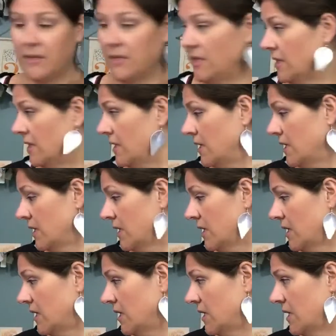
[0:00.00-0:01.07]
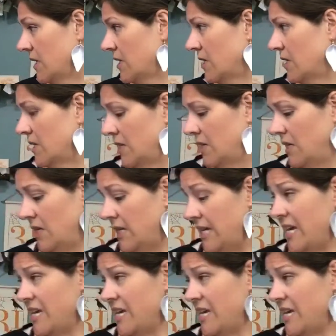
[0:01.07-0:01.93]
Not school night for oh, me. you did.